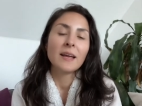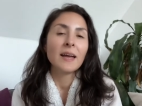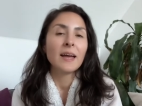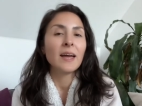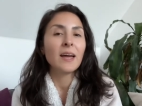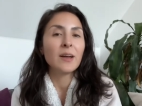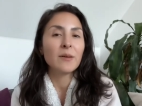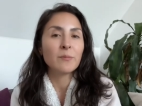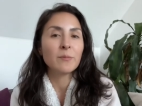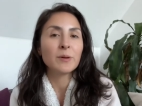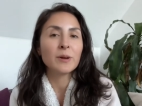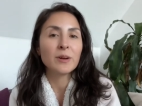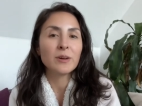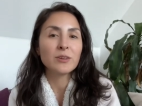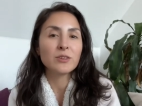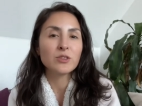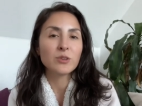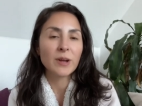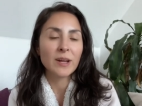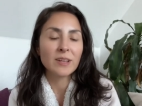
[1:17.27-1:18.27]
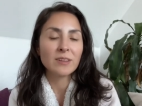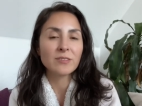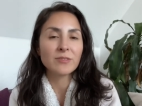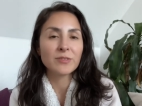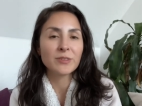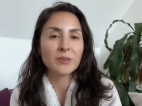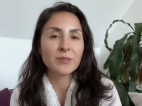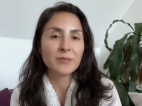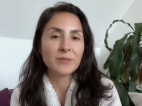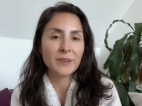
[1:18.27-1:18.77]
Embryo
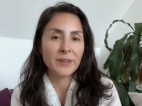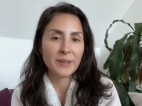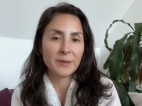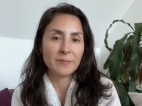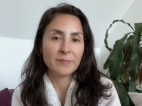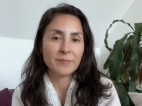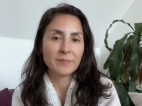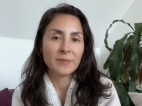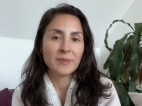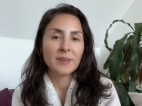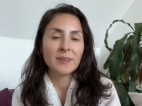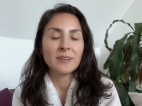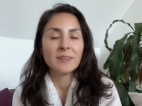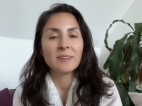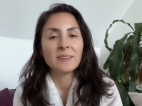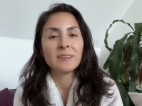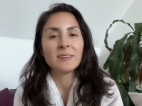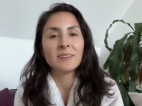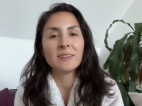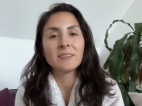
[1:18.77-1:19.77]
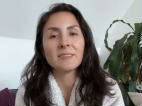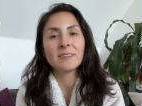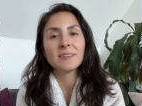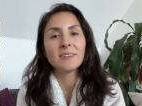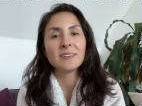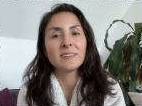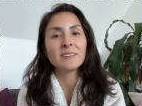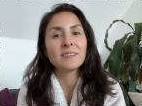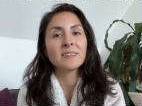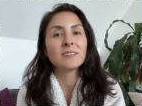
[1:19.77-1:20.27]
transfer fee. This
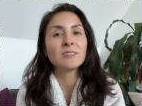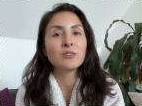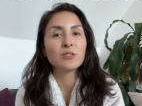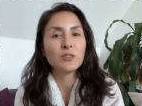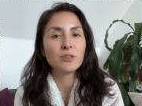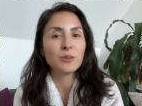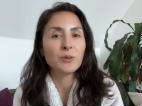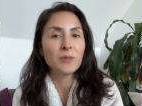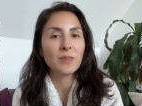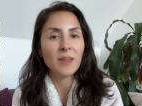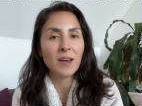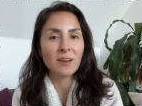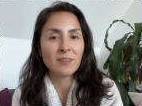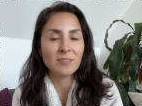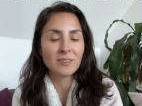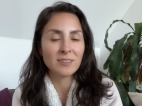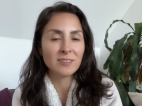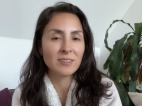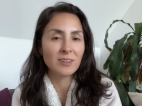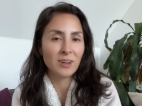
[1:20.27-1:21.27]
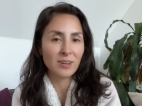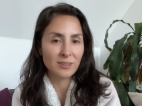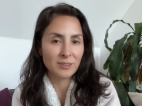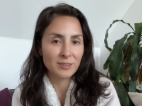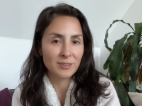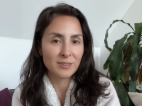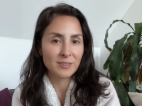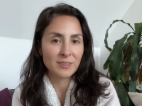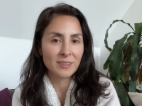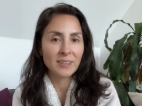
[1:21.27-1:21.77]
is $2,000.
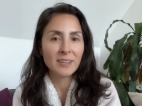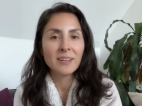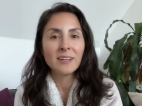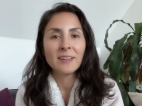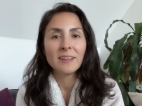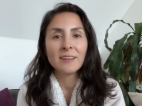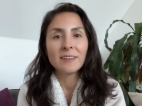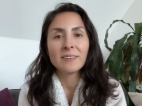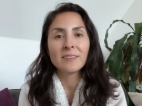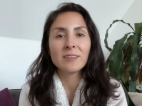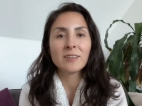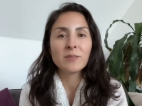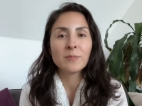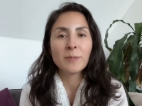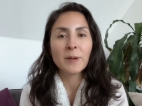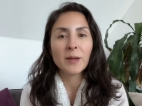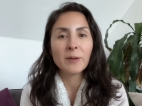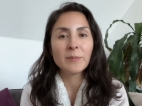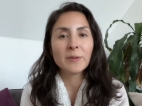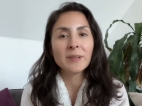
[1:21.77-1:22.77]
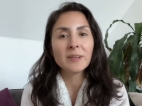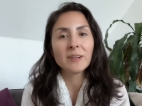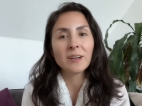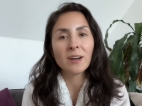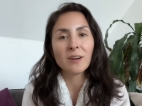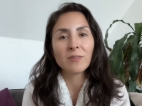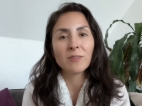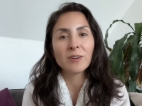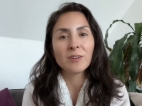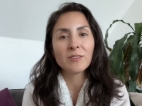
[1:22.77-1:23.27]
This payment
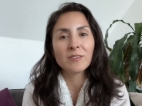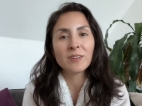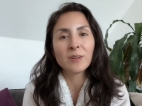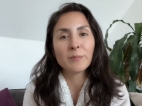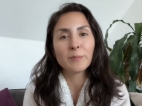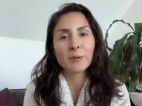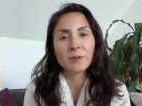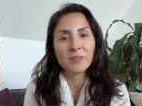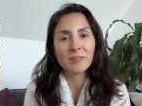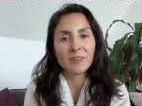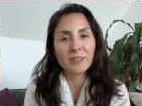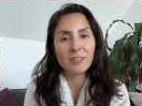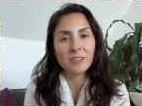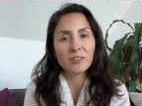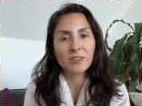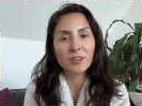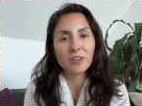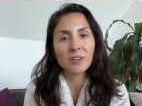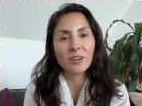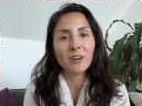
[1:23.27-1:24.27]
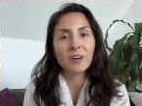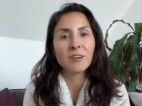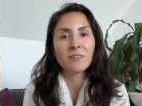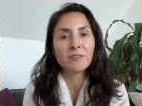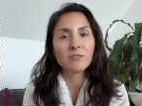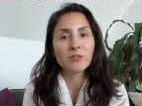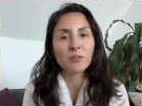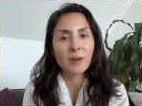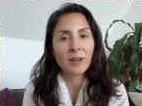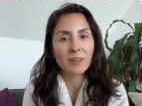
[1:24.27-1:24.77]
covers the procedure of
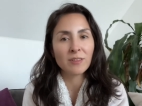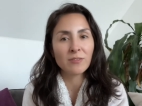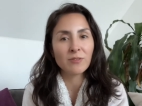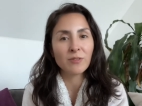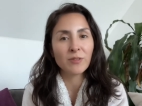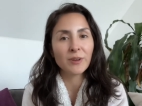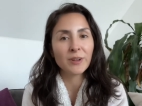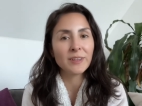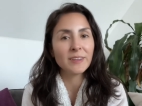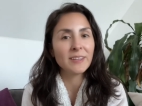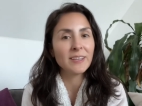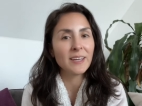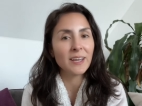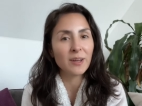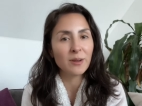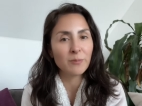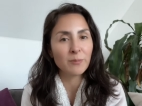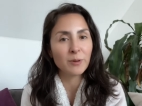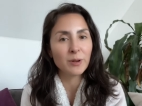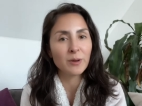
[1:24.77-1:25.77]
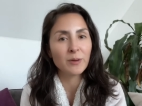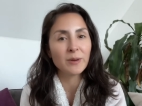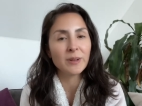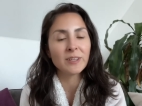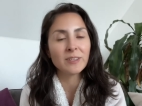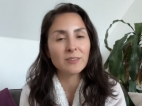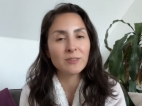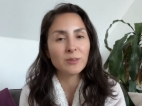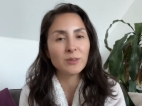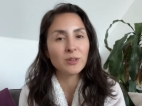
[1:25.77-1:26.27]
transferring the embryo
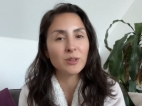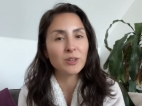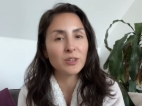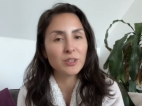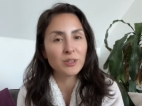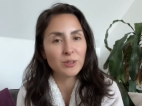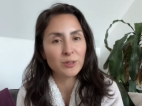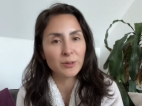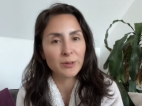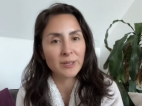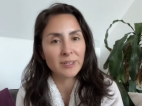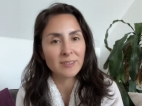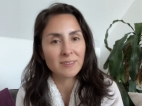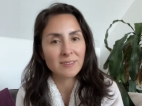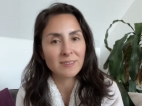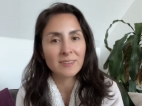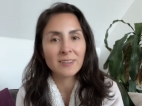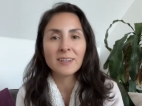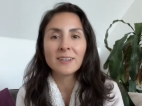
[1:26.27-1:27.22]
into your uterus.